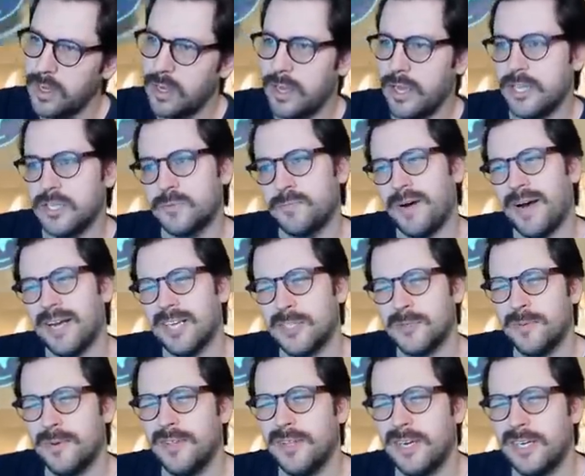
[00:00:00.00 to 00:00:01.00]
It's
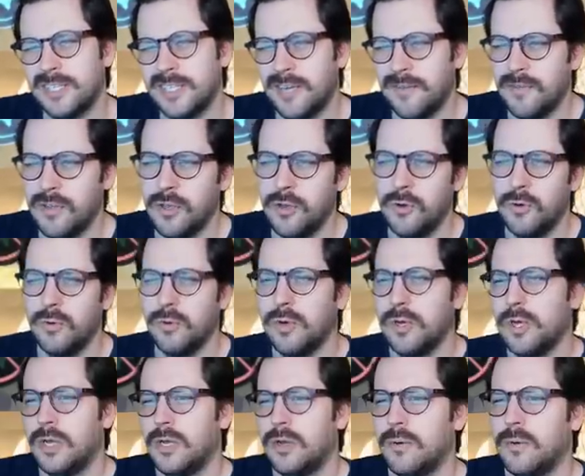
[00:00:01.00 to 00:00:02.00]
possible that it's giving you
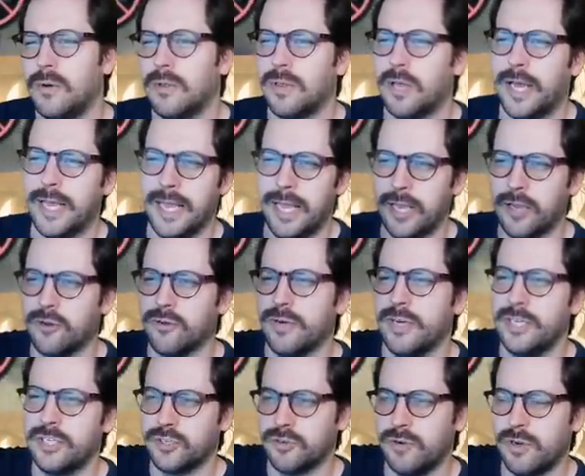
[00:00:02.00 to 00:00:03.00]
like
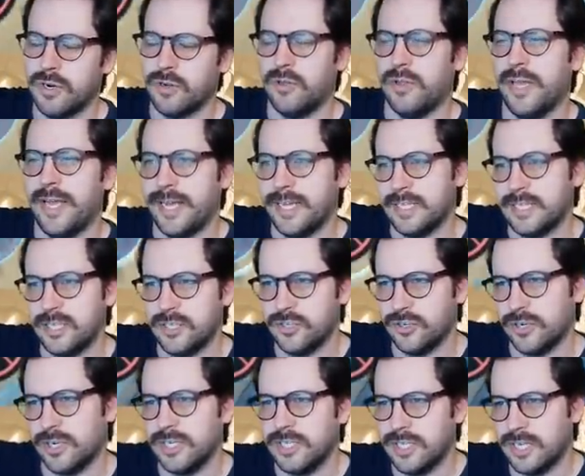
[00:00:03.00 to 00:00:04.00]
increased critical hits as
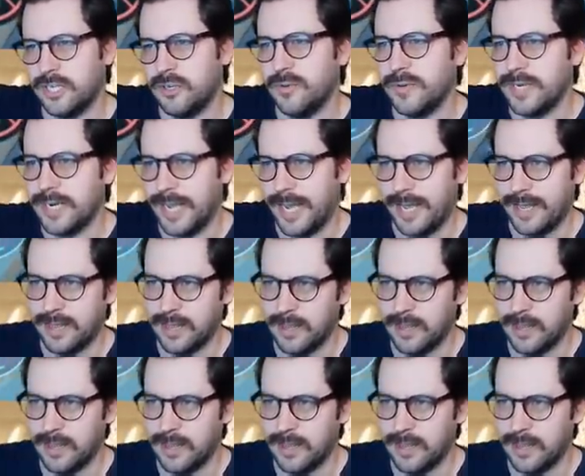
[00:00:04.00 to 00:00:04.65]
you're continuing to hit